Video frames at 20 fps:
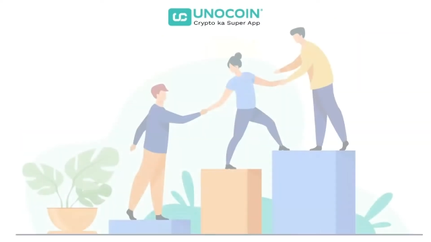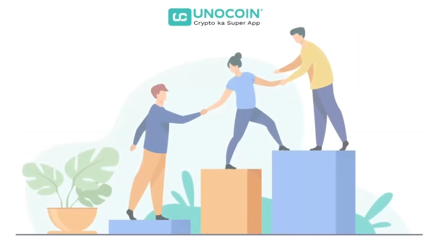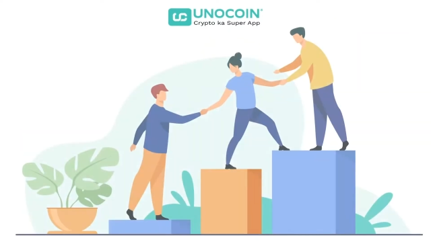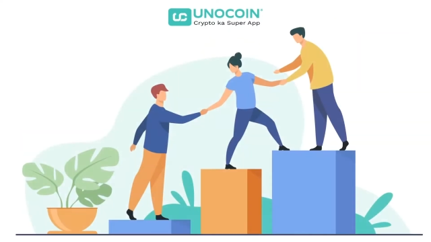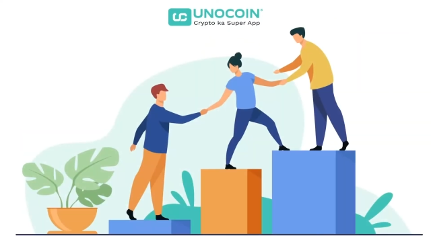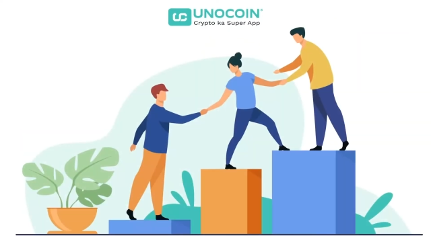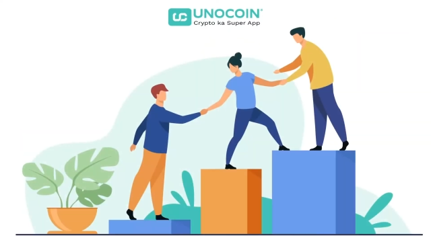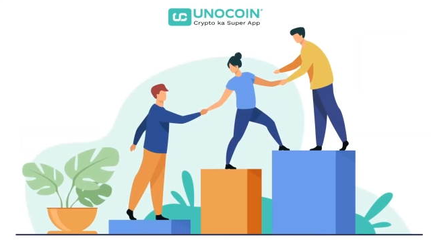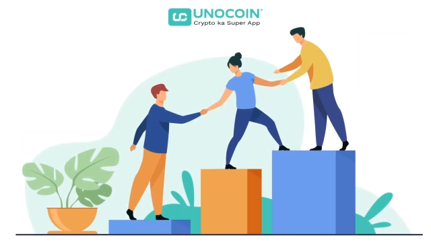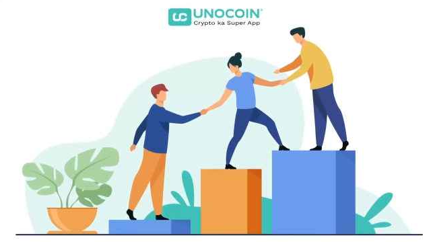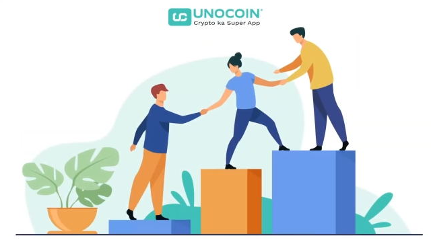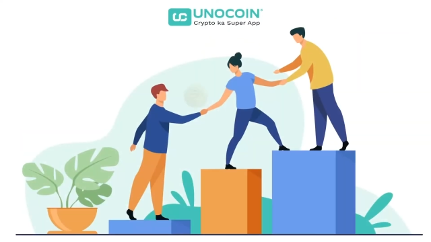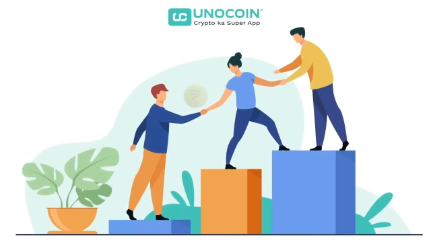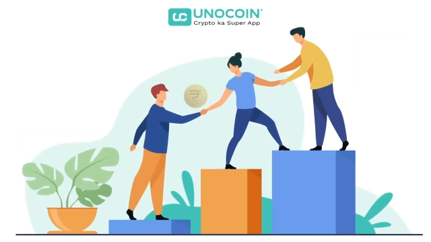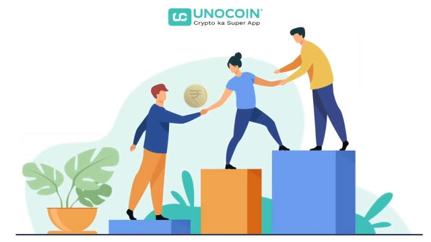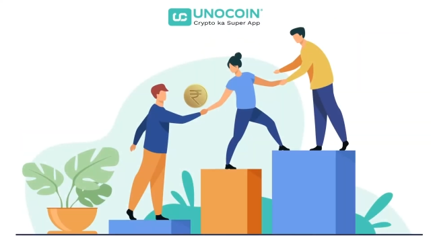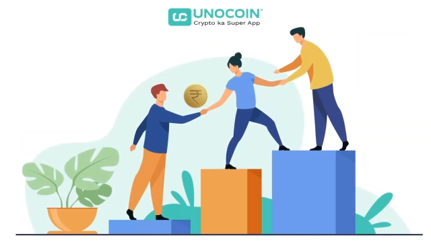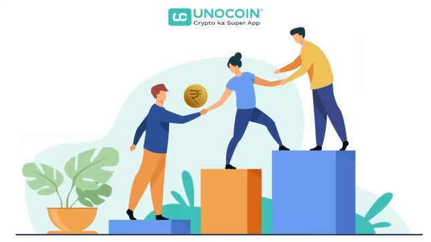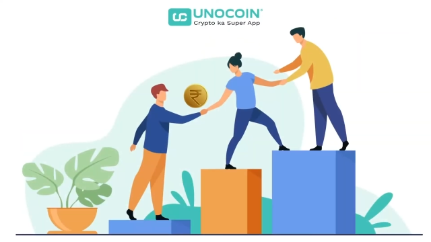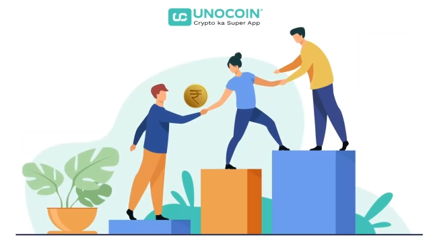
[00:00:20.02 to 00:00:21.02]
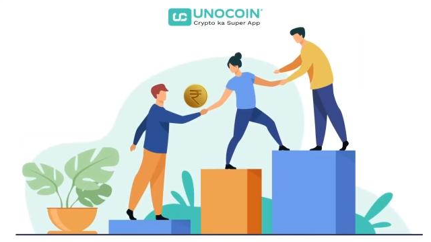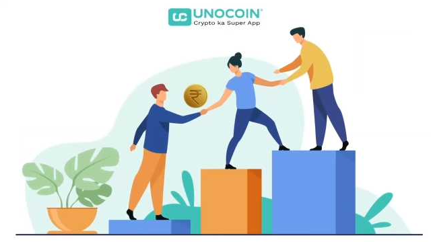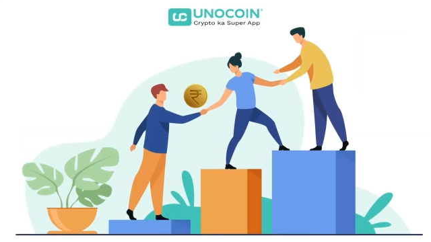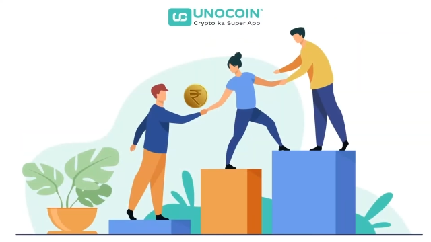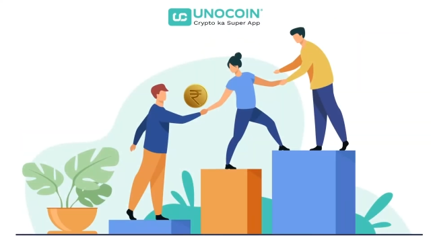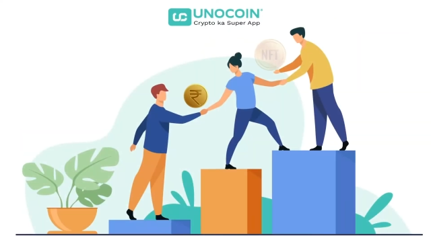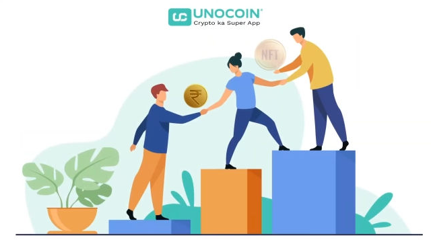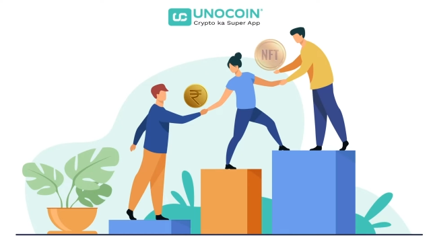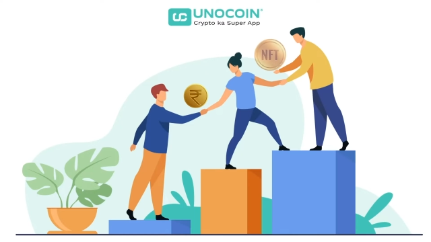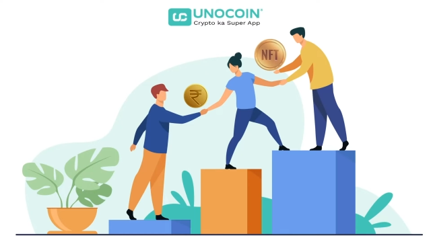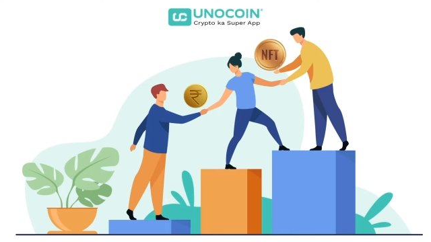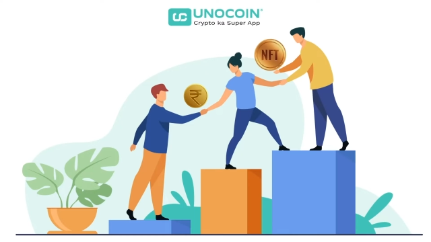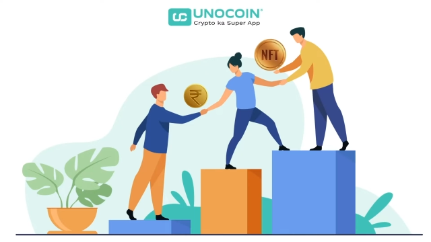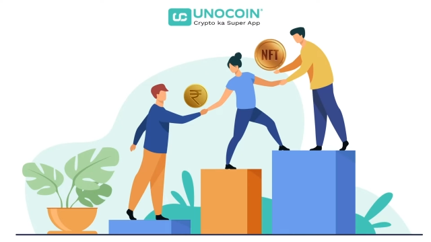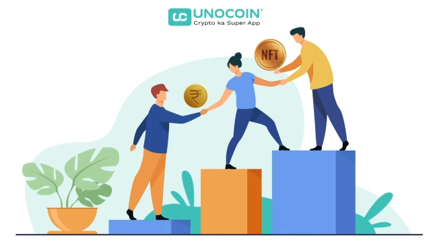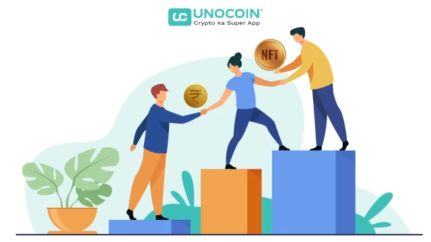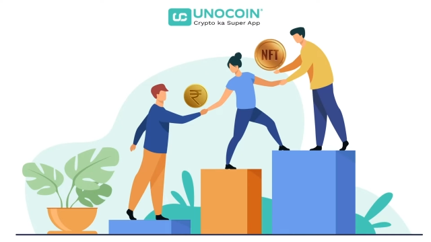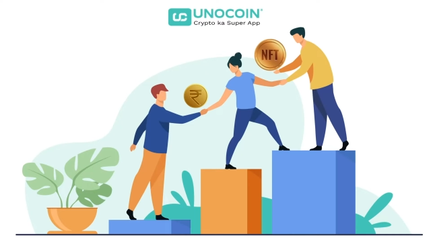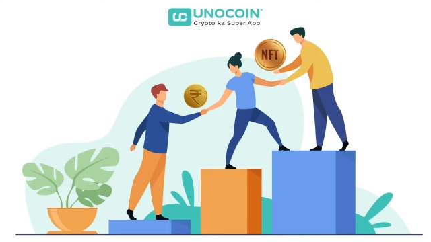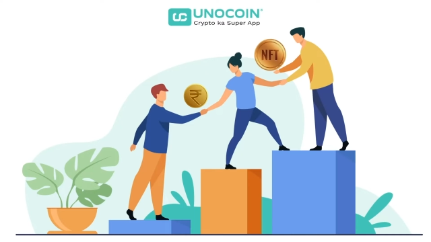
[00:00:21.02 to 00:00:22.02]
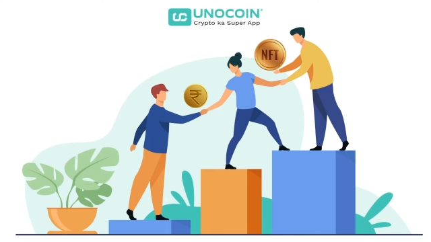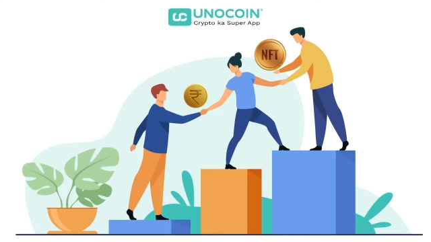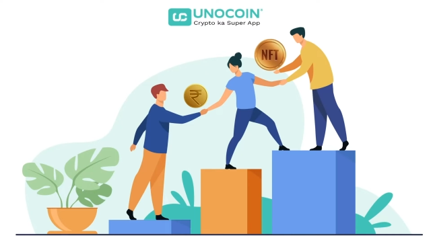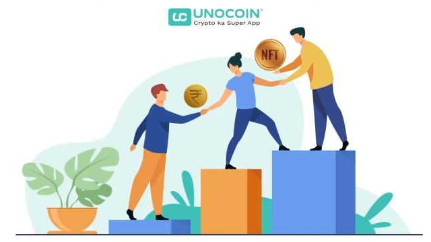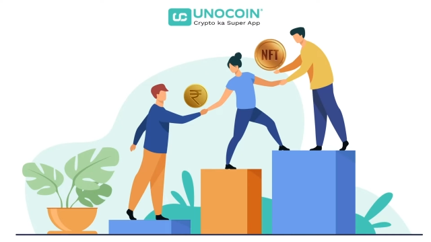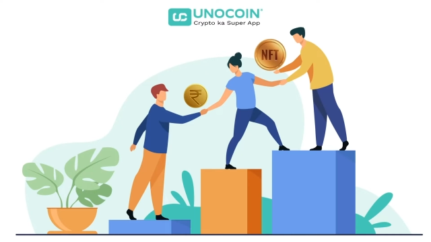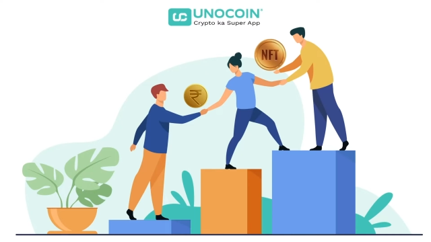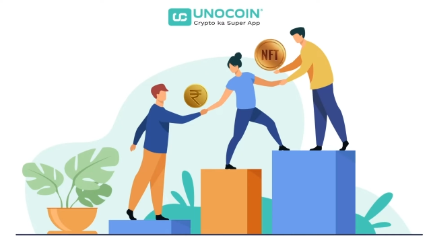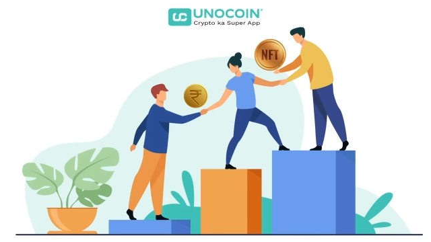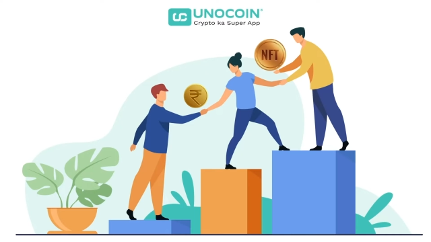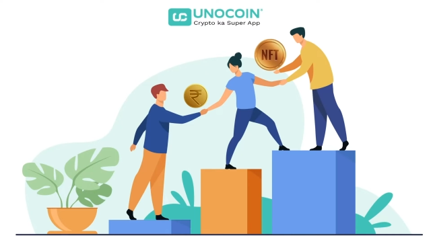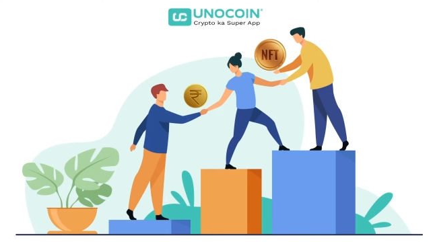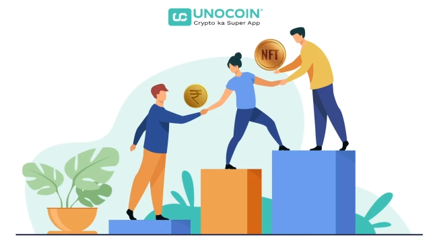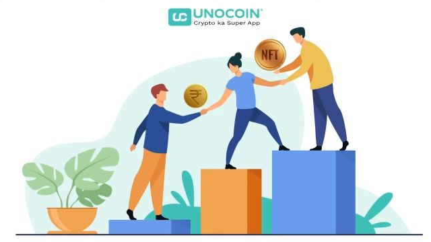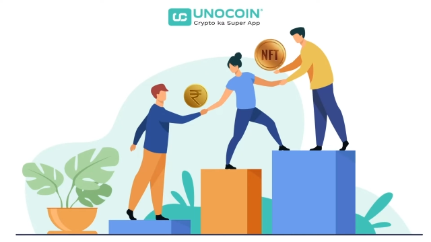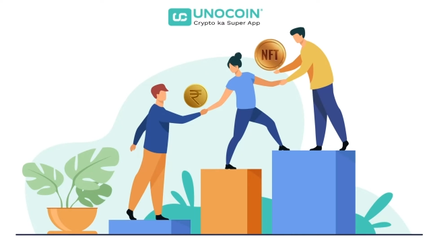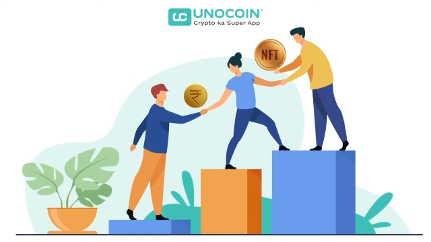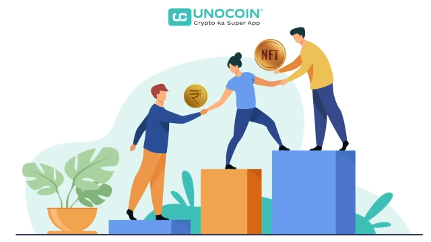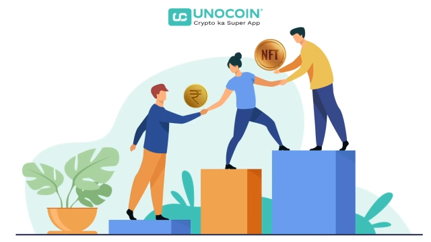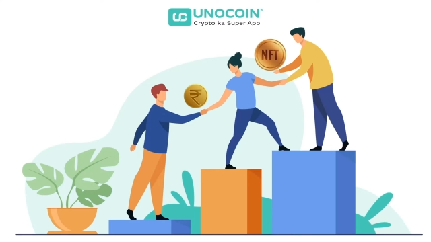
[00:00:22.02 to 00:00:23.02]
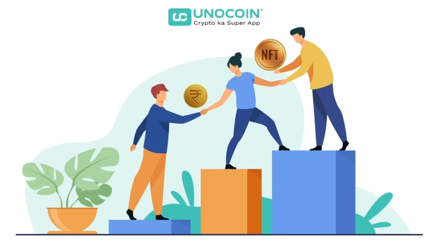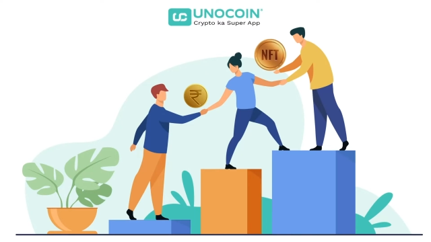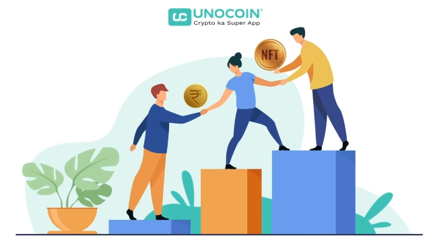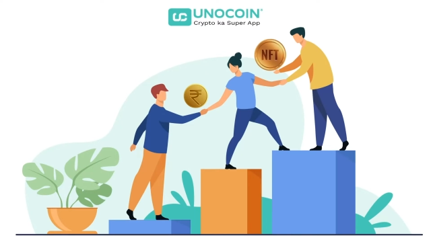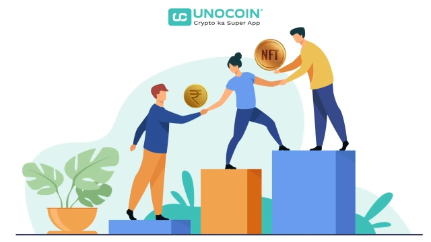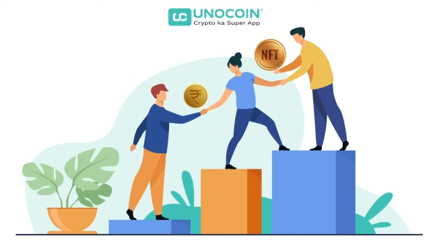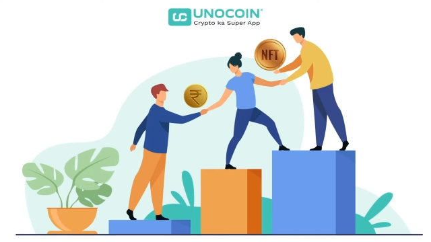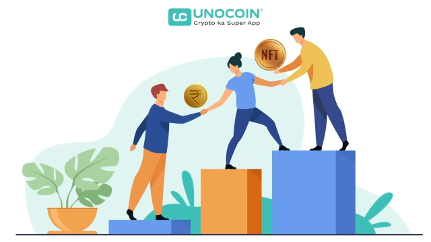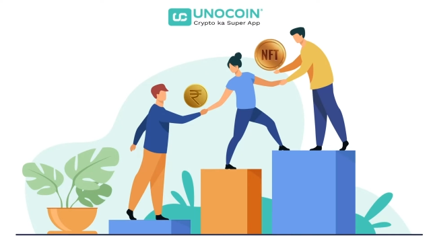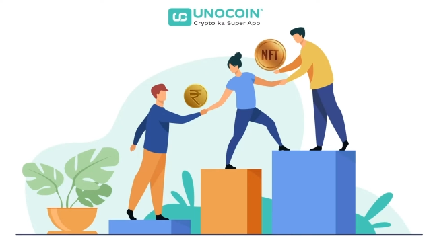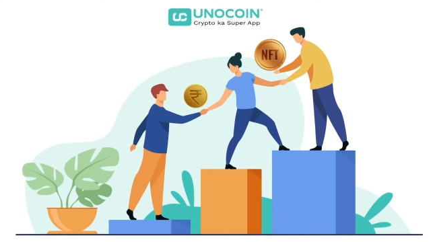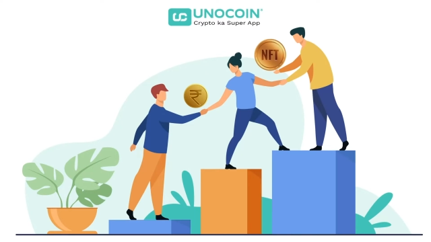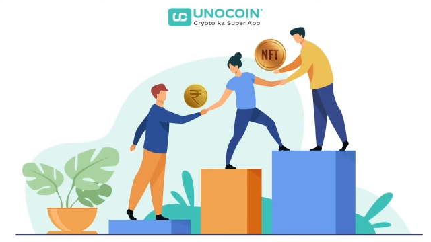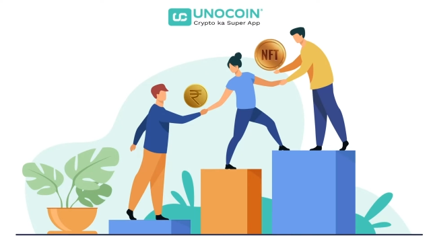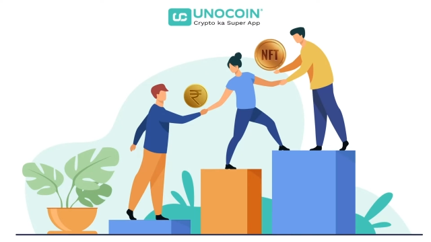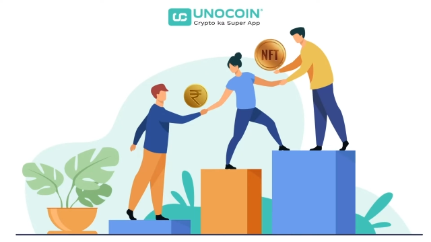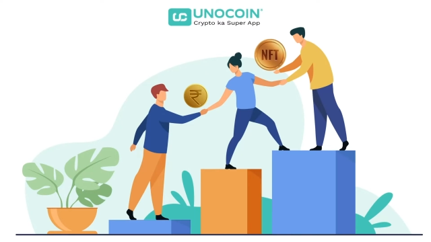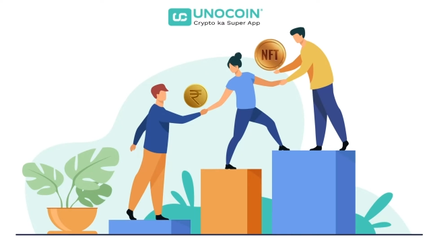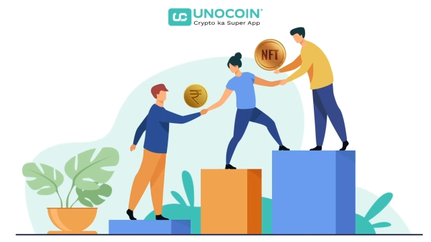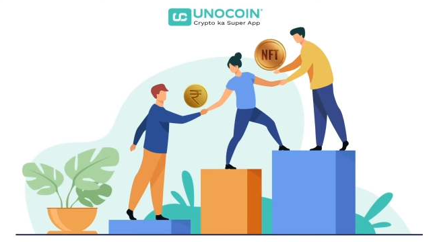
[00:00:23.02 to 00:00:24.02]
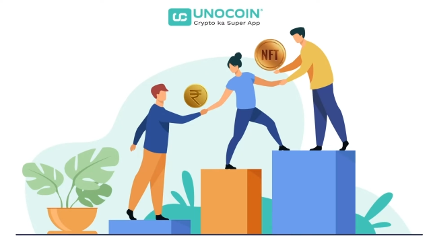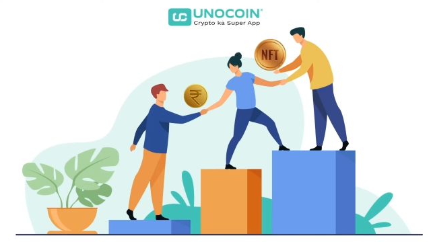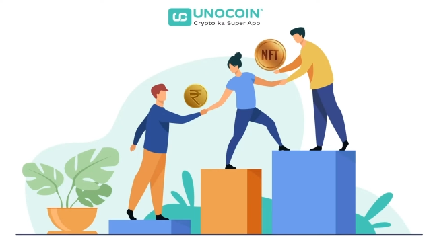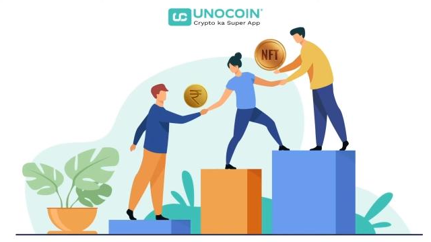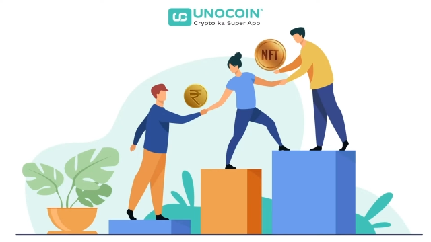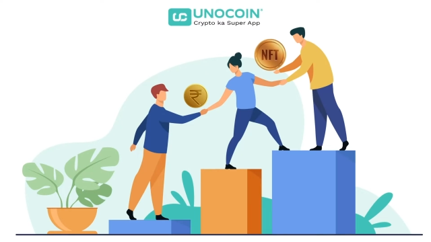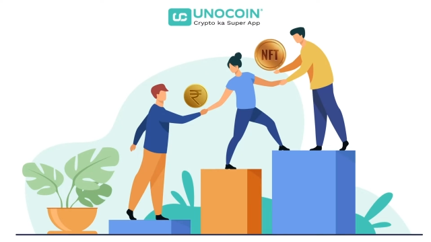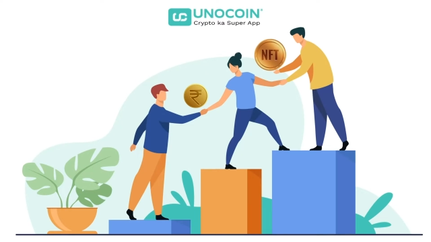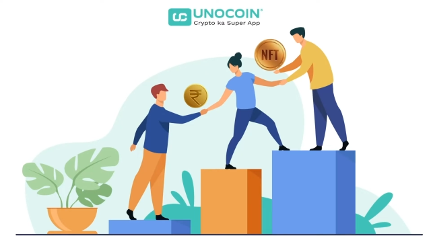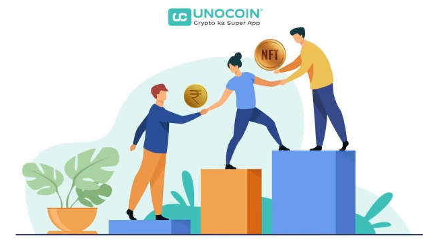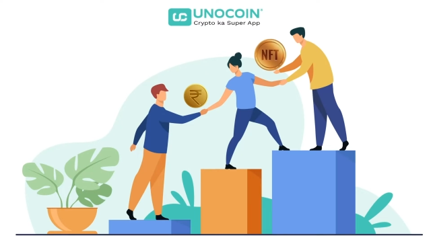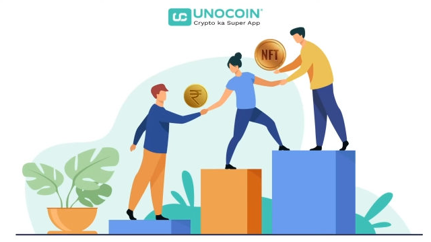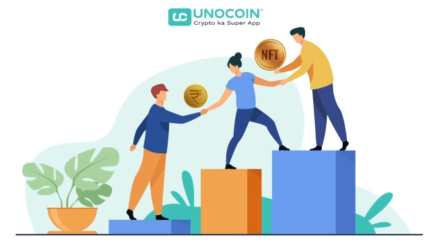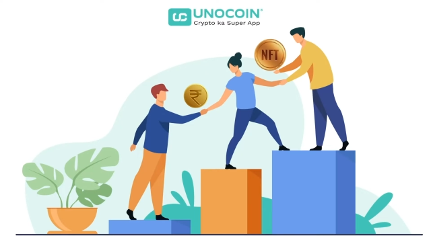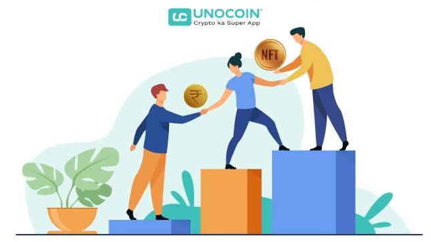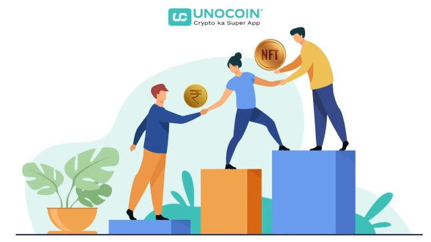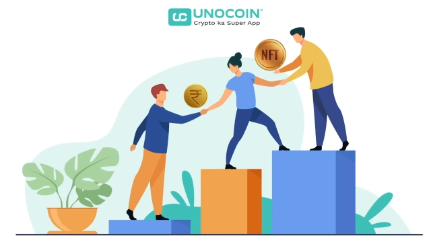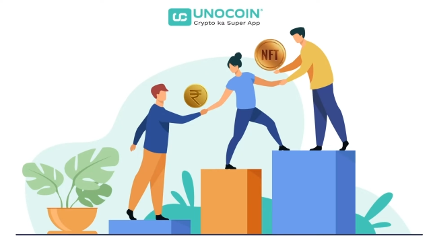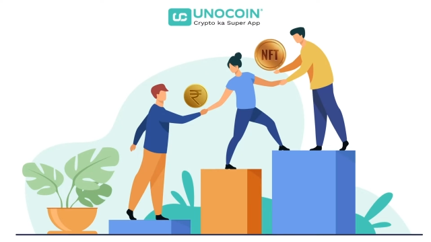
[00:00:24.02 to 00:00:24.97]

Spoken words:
Nobody's mouth can be seen.